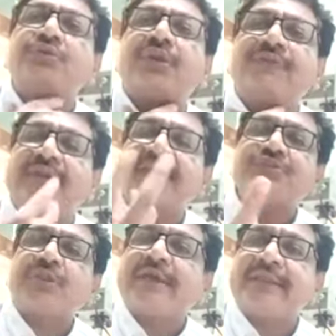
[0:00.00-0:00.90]
give rise to
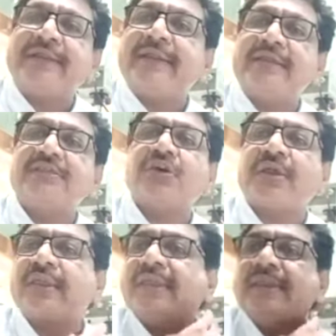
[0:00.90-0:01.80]
thyroiditis or
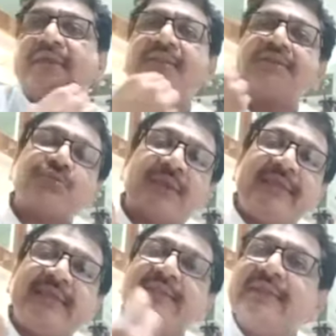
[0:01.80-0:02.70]
any other swelling
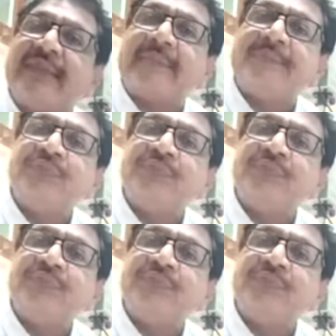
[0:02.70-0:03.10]
in the neck.